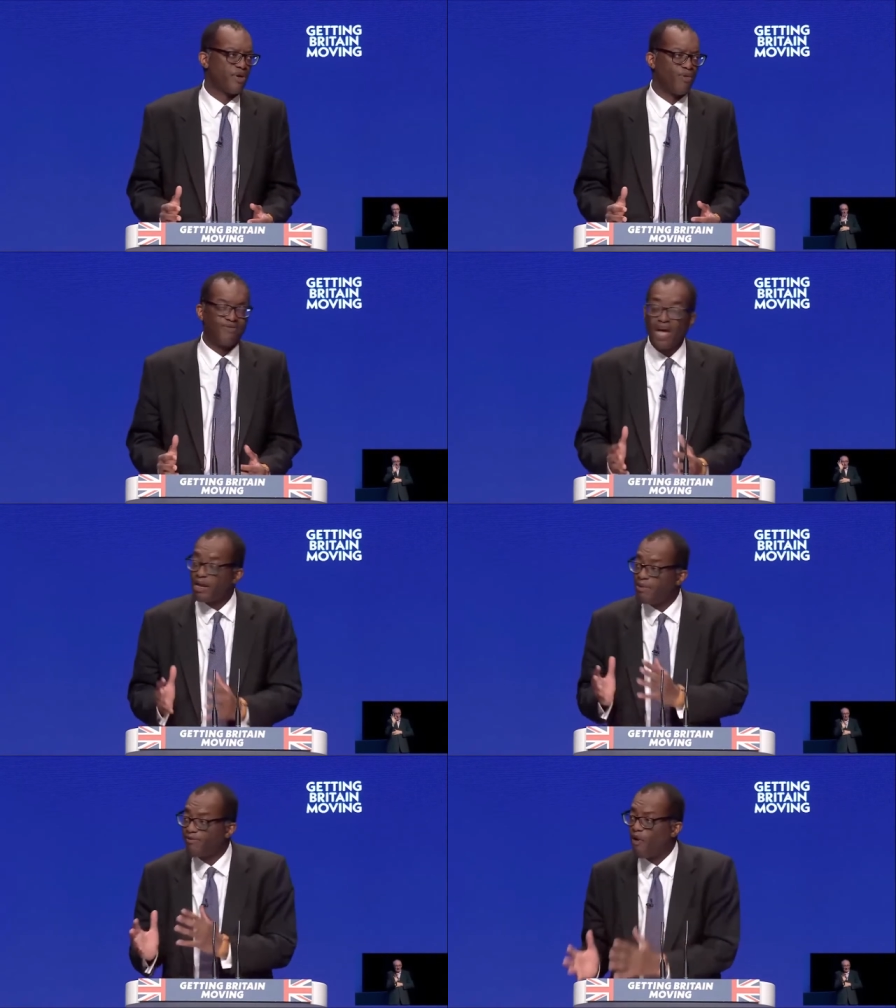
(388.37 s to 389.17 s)
We've done
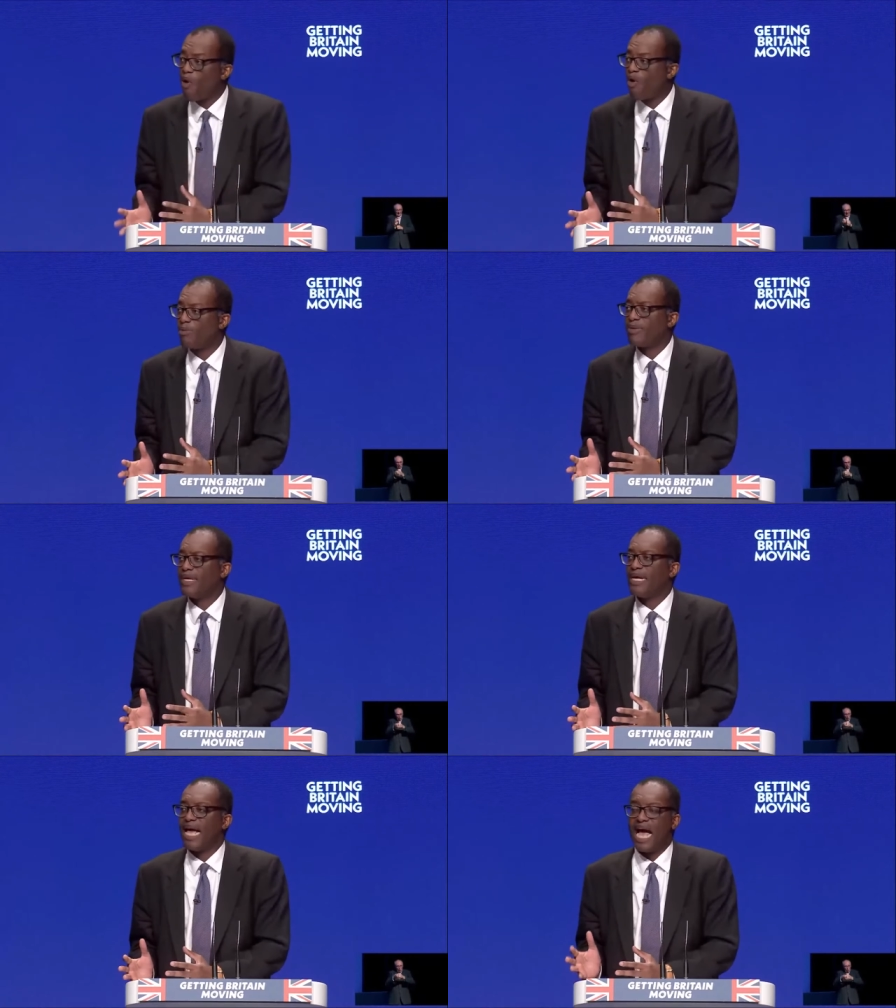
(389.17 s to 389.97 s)
it before,
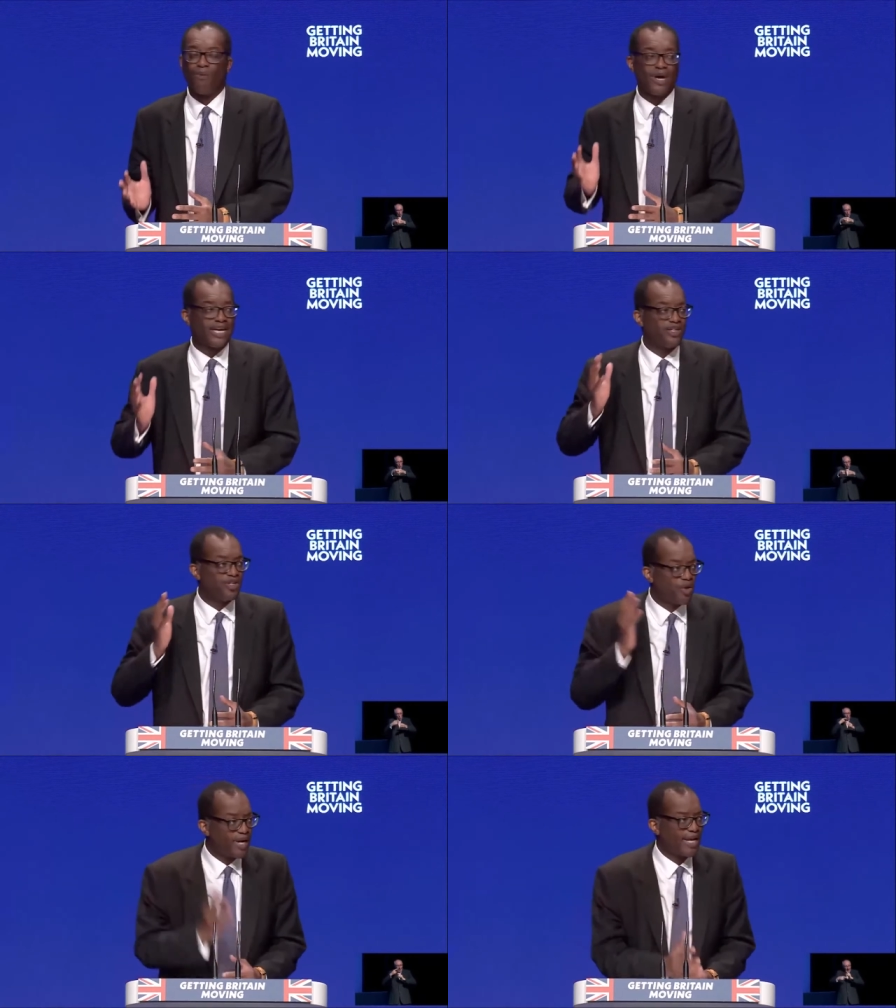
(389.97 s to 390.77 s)
and we
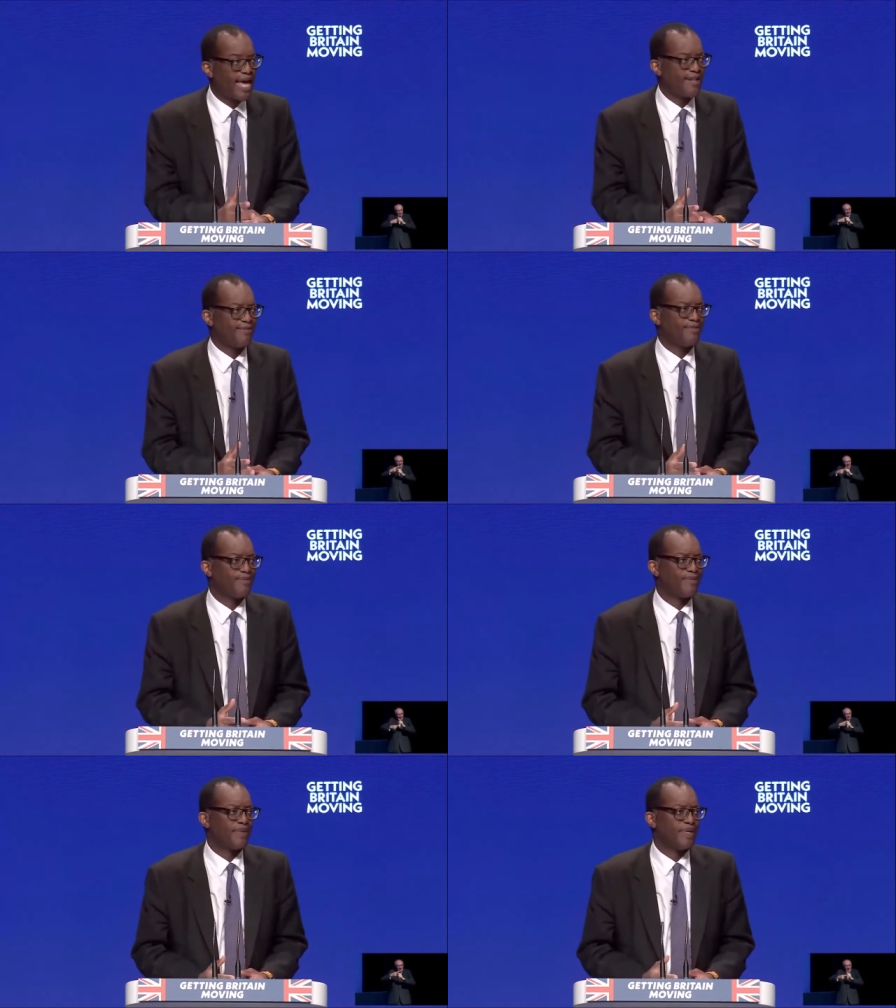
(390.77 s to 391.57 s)
can do it again.
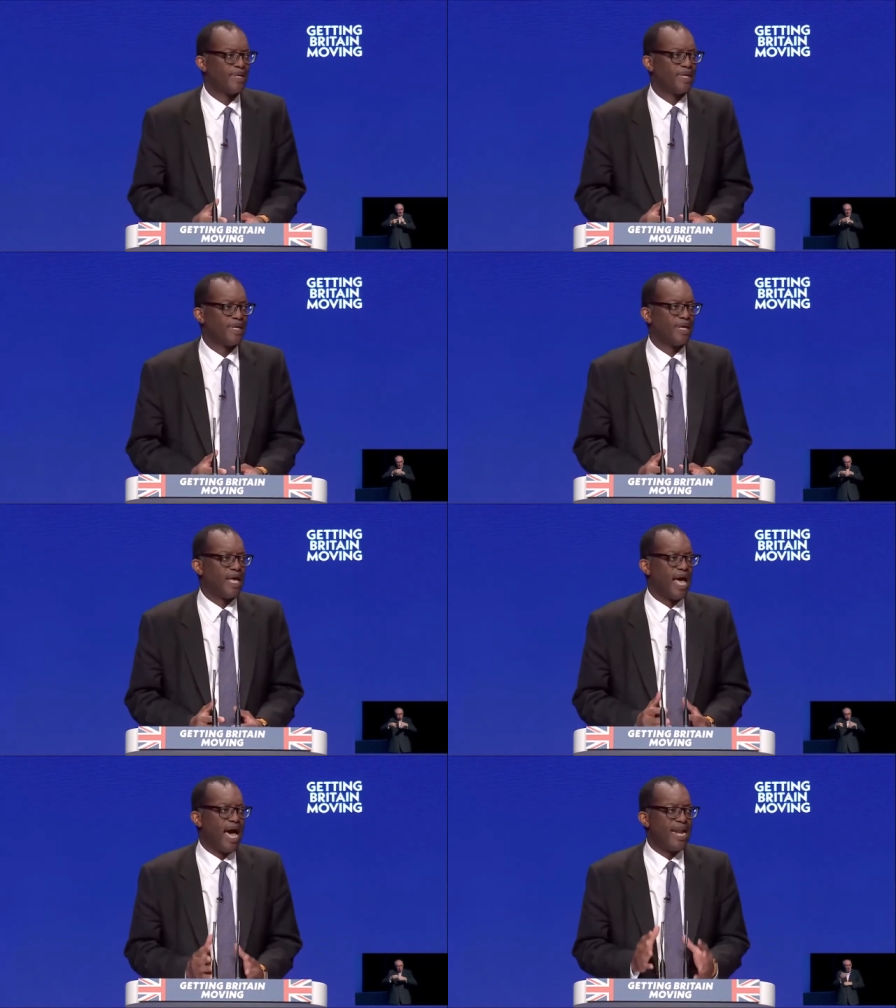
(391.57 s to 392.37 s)

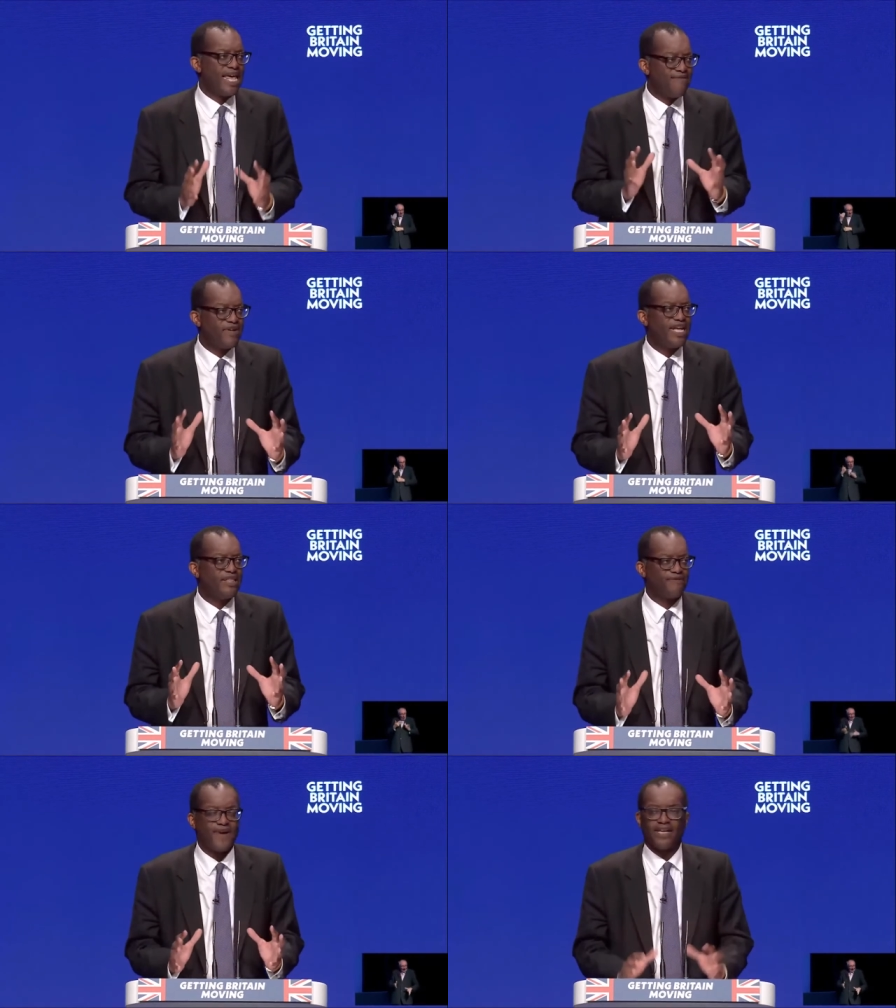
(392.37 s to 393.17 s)
And even
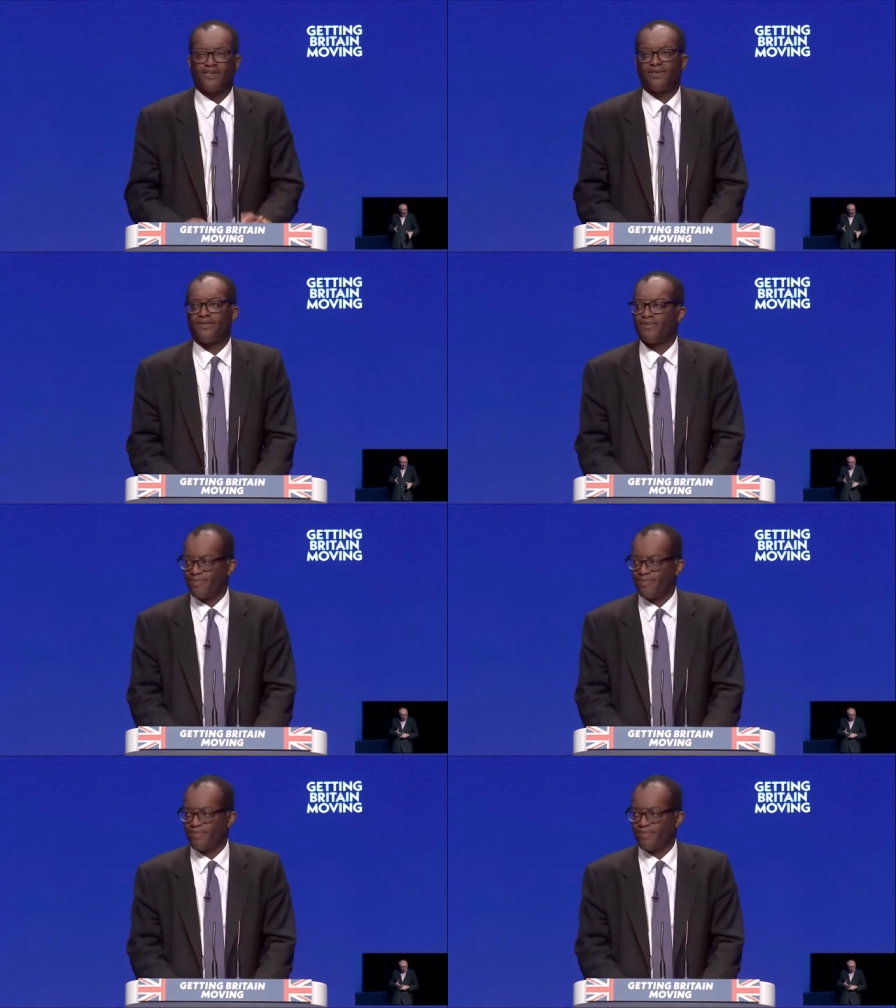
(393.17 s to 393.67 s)
in the face